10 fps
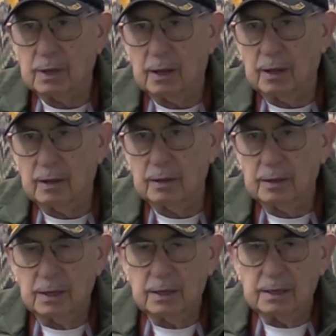to,
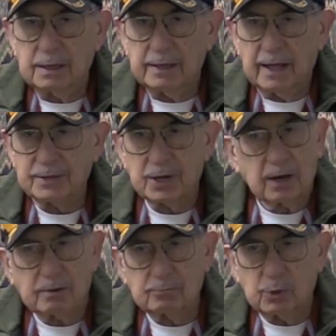that's
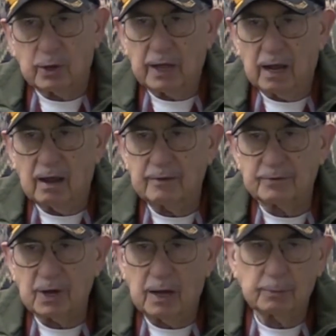really a
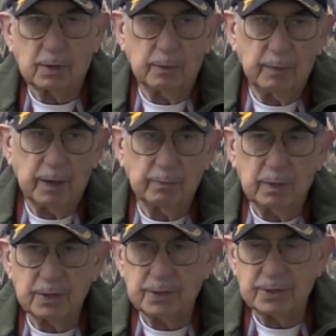lifetime commitment.